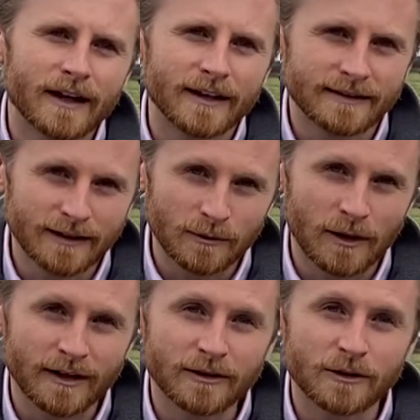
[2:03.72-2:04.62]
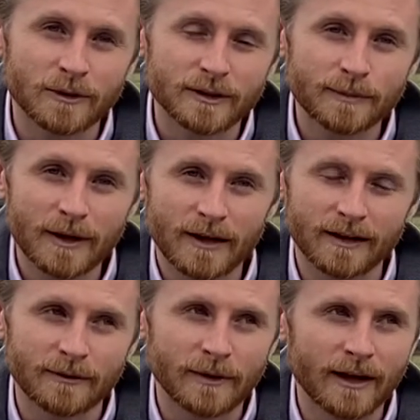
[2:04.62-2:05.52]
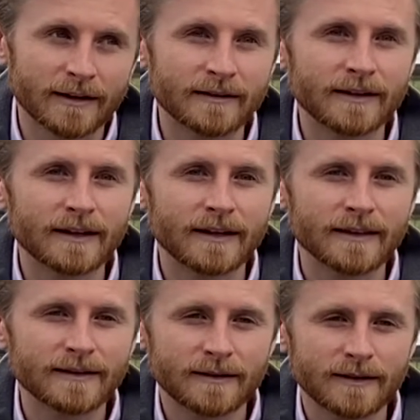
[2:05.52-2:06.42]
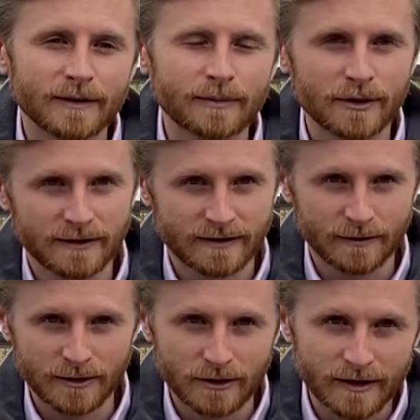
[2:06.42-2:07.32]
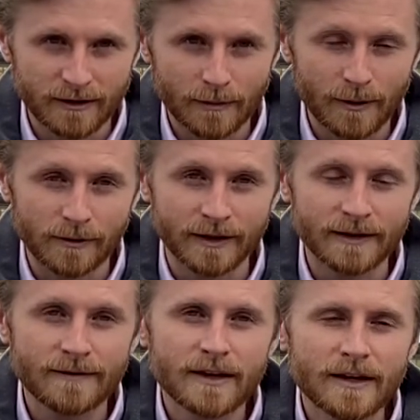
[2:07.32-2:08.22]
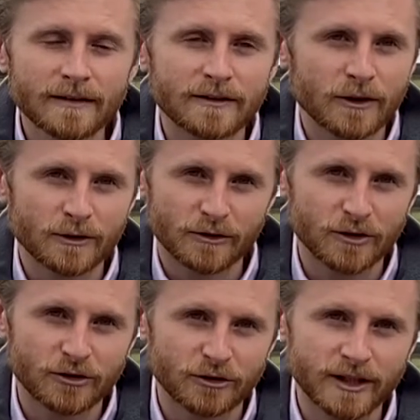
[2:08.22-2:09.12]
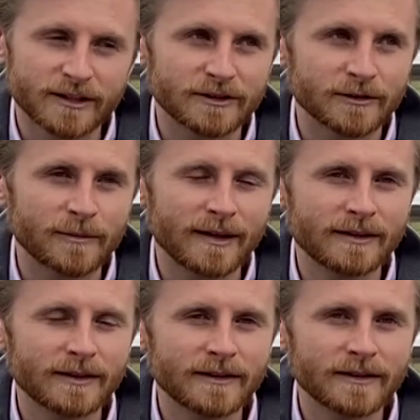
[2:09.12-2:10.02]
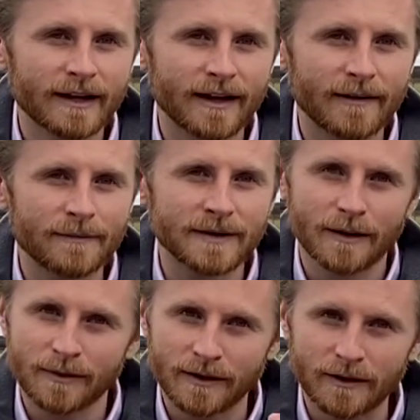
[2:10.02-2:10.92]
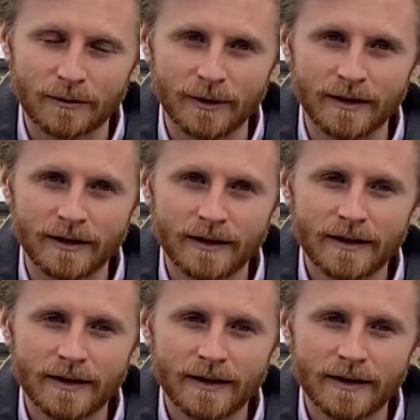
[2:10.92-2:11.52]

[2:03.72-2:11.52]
a still wine into a sparkling wine. And this process that we use here at Bolney is known as the traditional method, something that we've